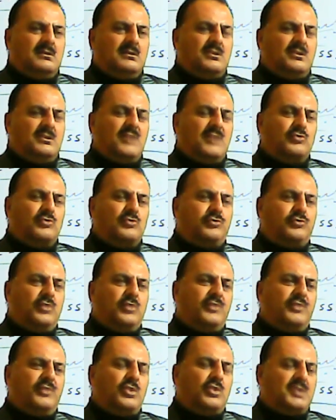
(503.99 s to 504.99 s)
You have to
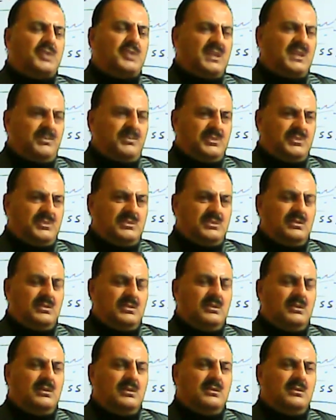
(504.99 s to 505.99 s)
fulfill your dreams.
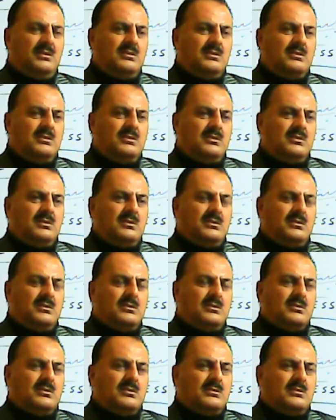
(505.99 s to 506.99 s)

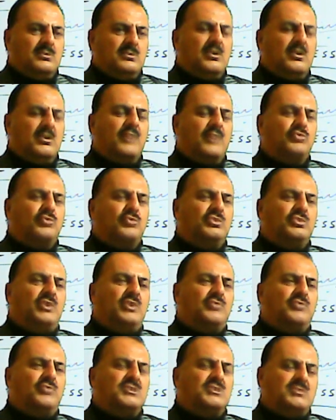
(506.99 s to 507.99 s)
You have to, you
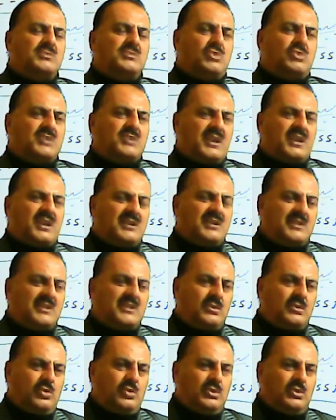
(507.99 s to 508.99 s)
have to achieve your targets
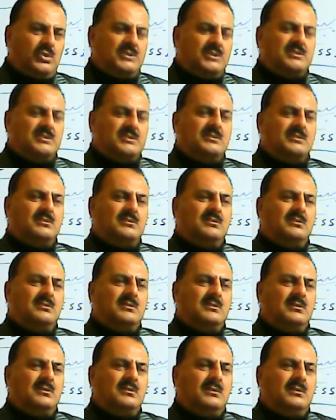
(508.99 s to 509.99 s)
and goals.
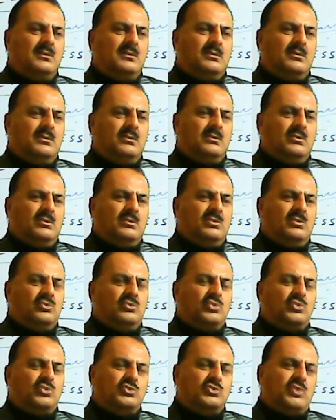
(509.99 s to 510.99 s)

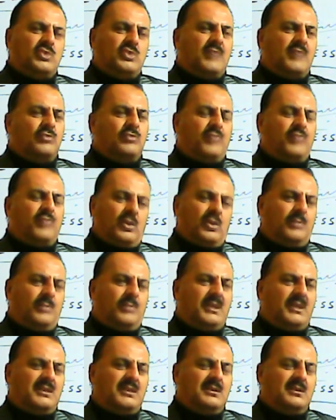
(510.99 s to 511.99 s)
So you have to follow
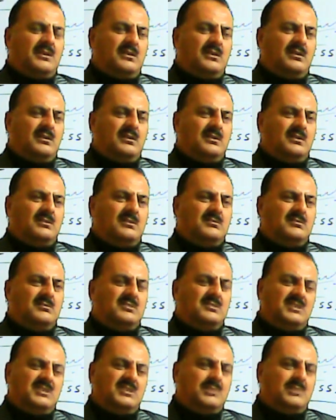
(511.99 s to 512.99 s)
my
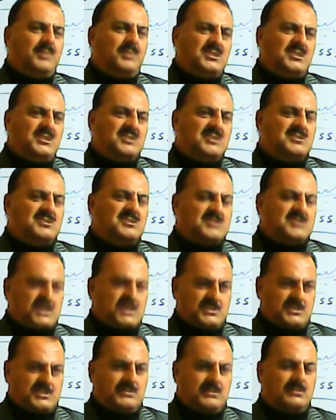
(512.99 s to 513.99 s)
these precious
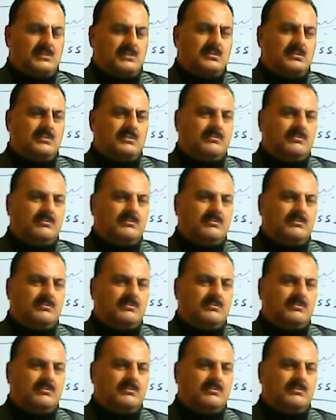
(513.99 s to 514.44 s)
instructions.